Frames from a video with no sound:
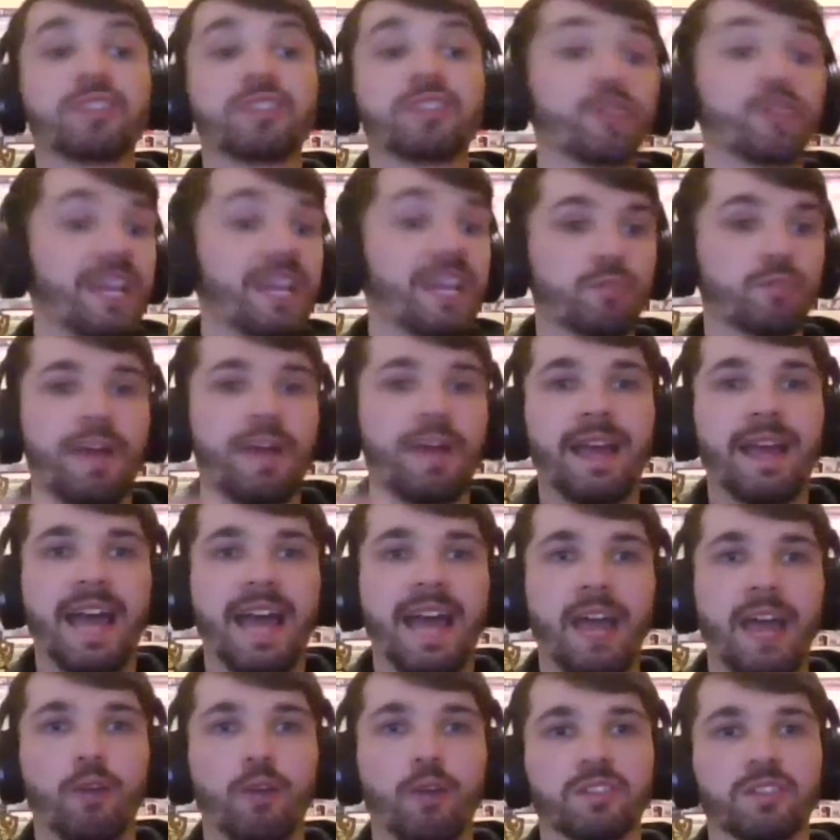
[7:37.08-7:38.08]
that's why
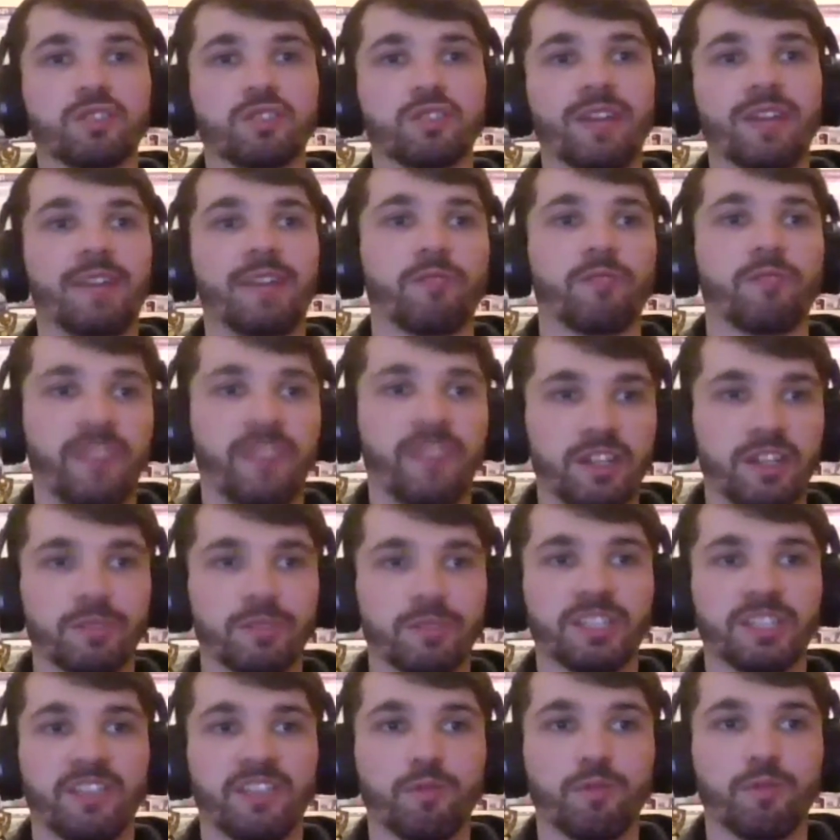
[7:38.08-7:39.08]
I often try and refer to
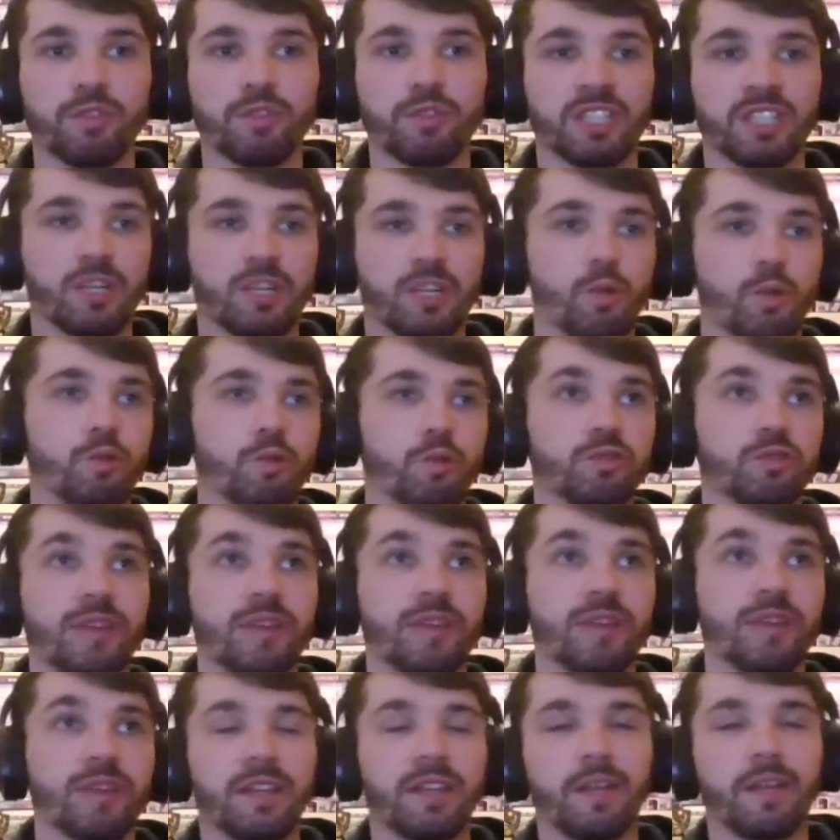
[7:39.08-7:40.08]
myself more as a coach
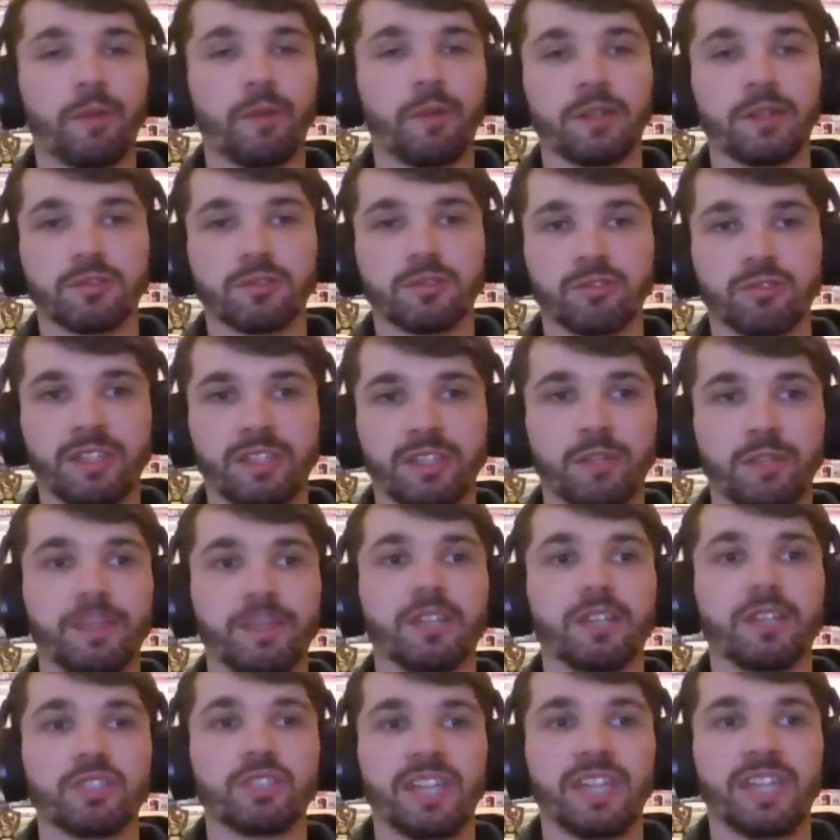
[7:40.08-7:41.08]
rather than a personal trainer,
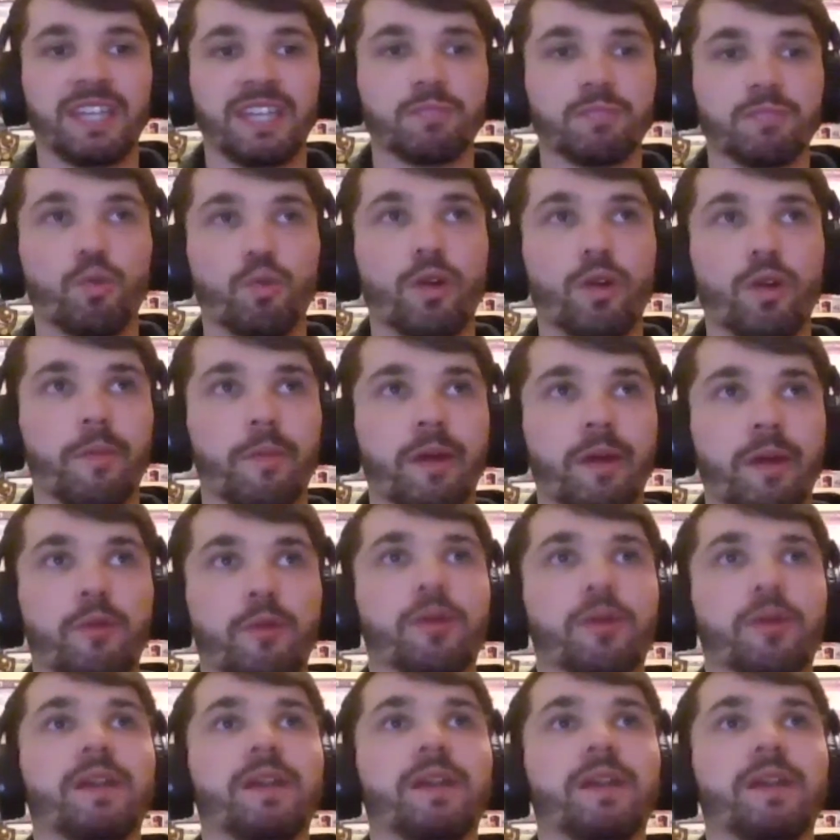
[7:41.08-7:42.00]
because it is more about,